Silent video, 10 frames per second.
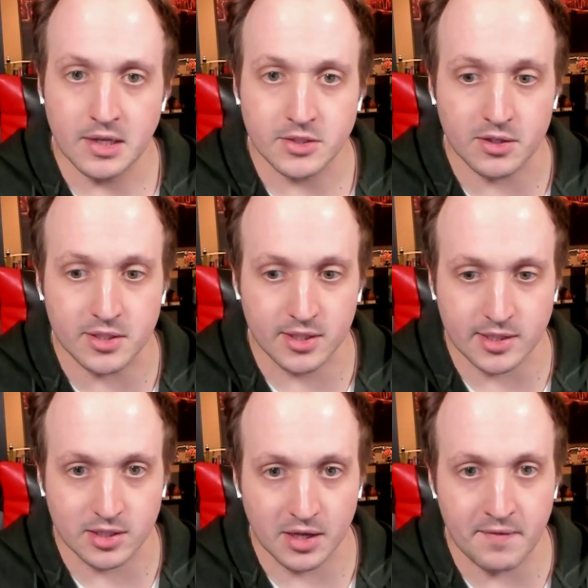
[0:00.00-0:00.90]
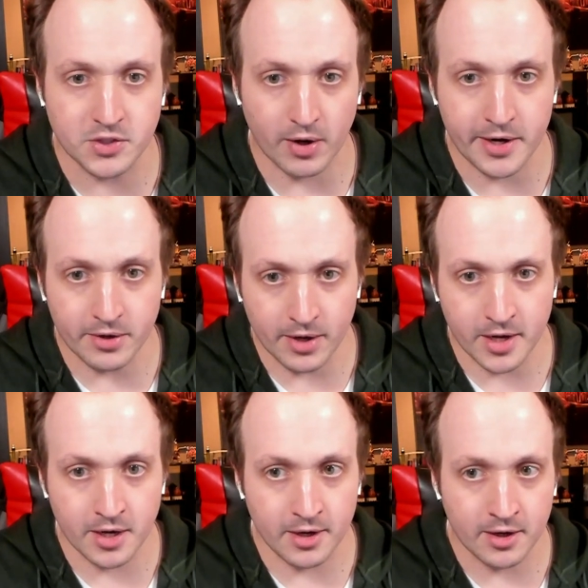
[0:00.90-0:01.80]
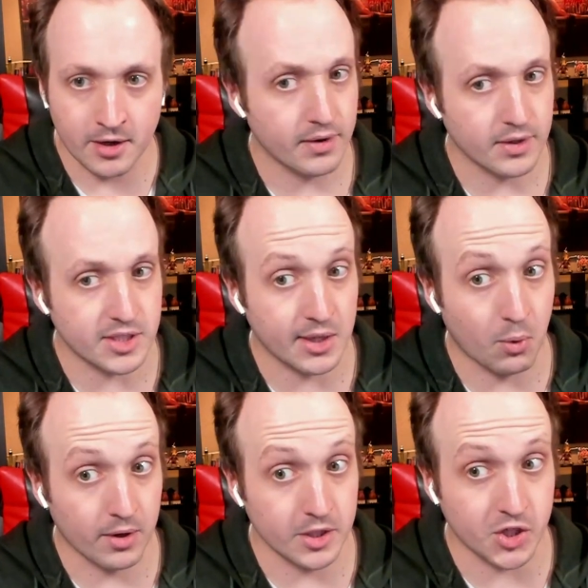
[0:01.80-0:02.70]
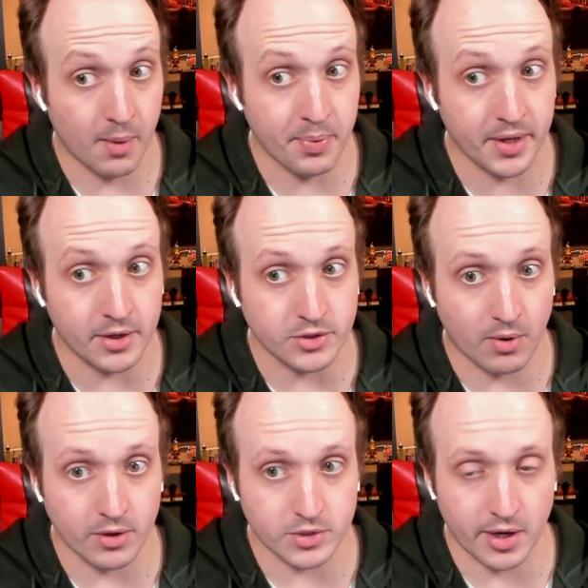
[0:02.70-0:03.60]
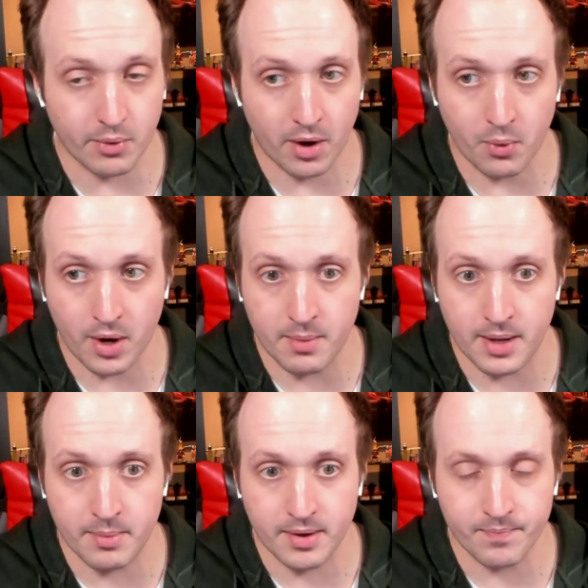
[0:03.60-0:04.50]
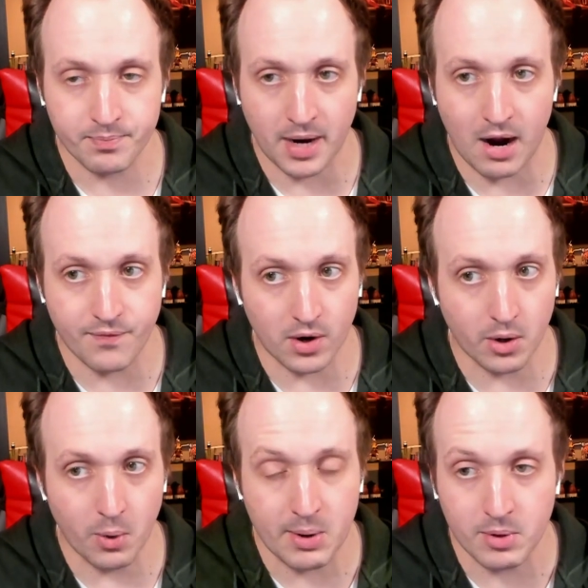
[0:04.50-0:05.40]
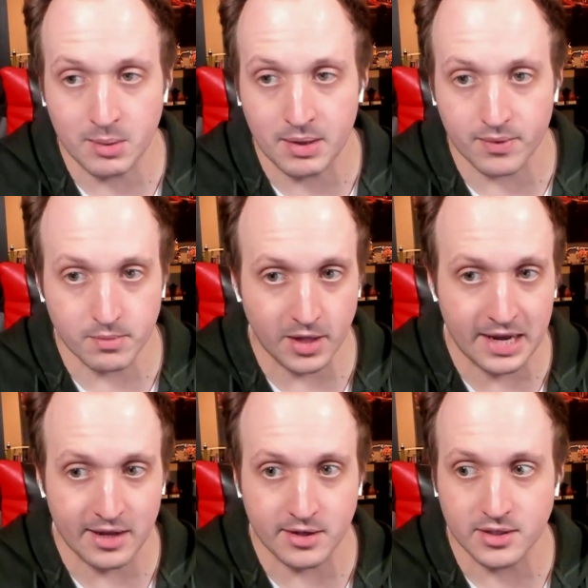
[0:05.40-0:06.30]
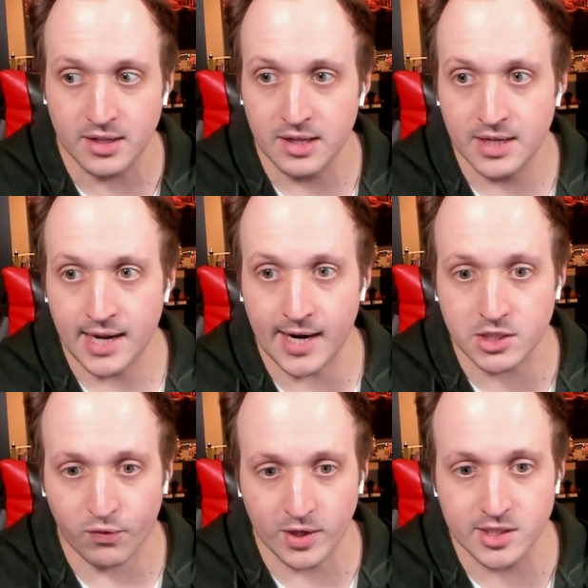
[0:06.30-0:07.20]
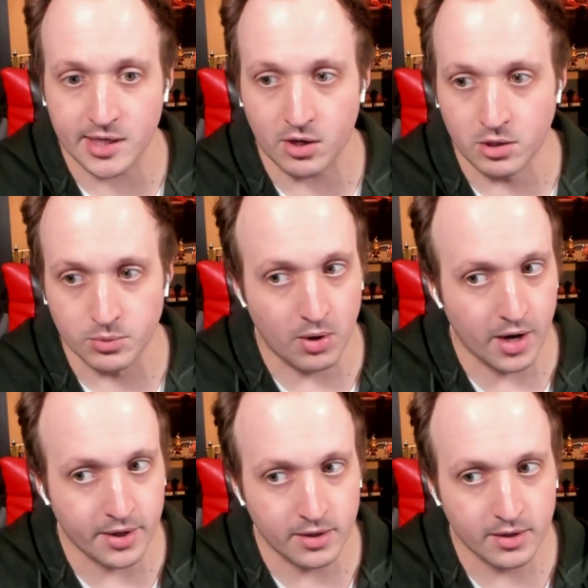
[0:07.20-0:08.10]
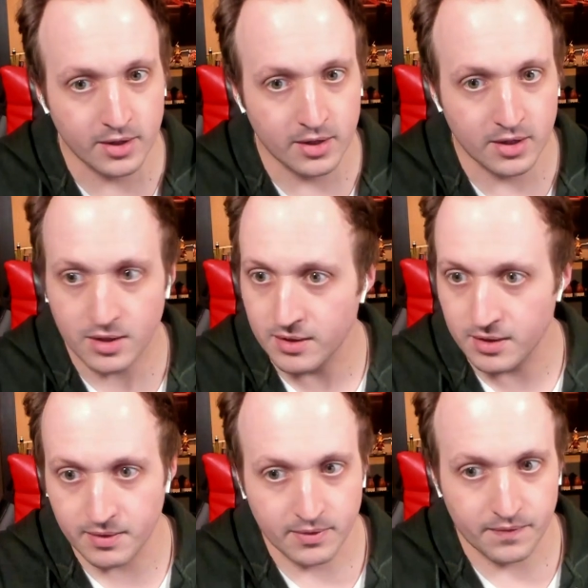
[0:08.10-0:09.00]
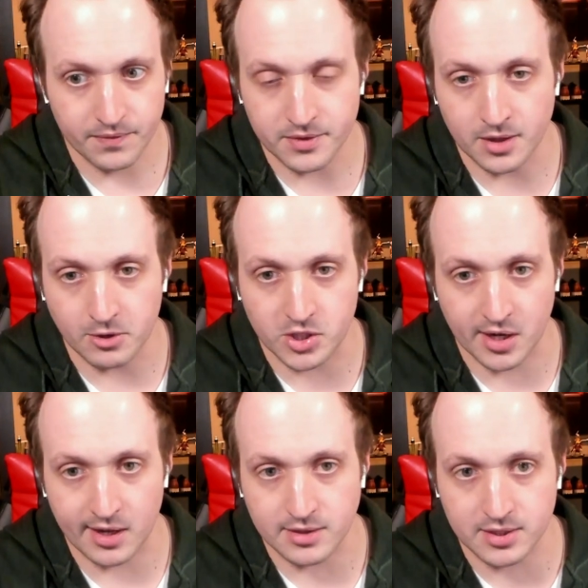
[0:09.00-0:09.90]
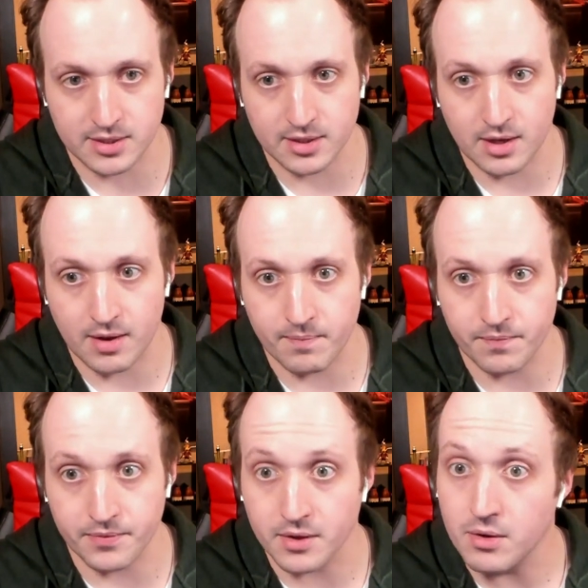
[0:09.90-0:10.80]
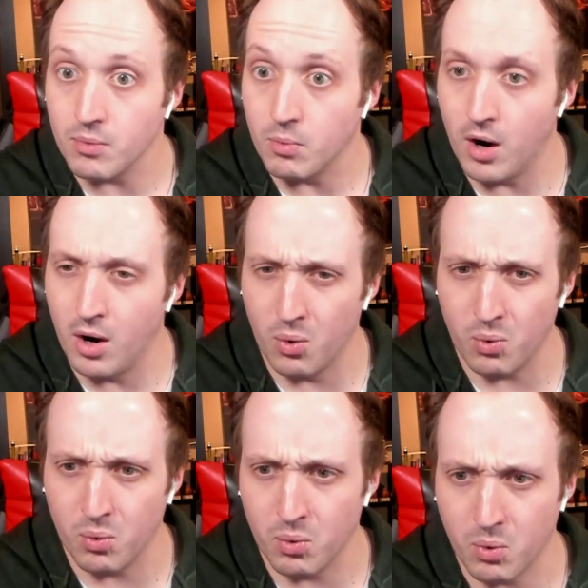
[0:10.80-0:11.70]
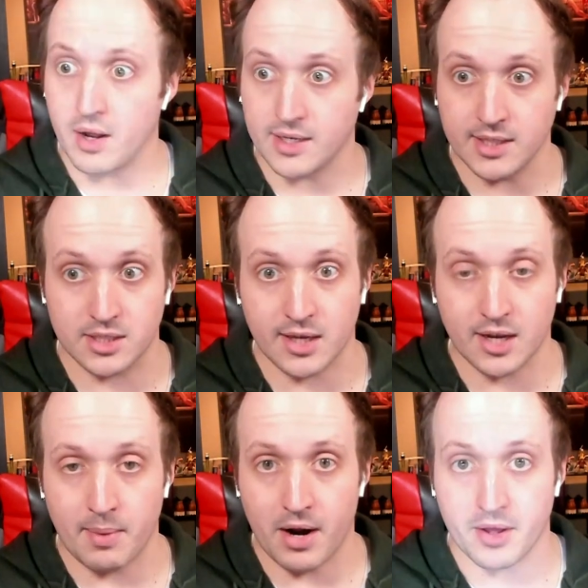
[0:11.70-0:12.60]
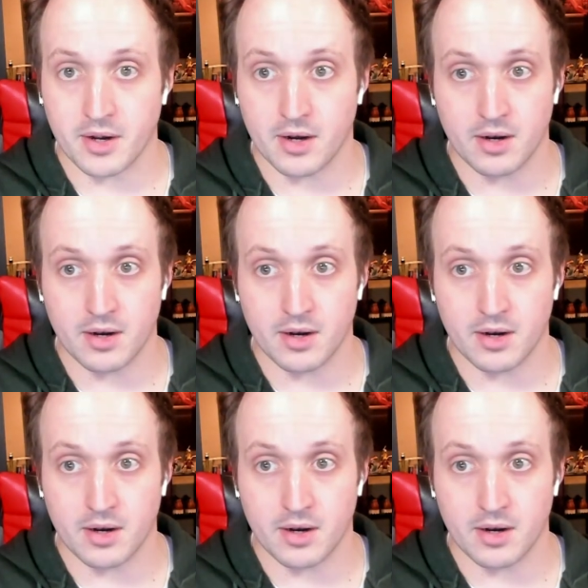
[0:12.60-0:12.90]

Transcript: So this is a slave trader right here. Does he want to jump in and run, try to run away maybe? But how far away would he be from land? And it's freezing cold water? No chance. Whoa! He's thinking about it.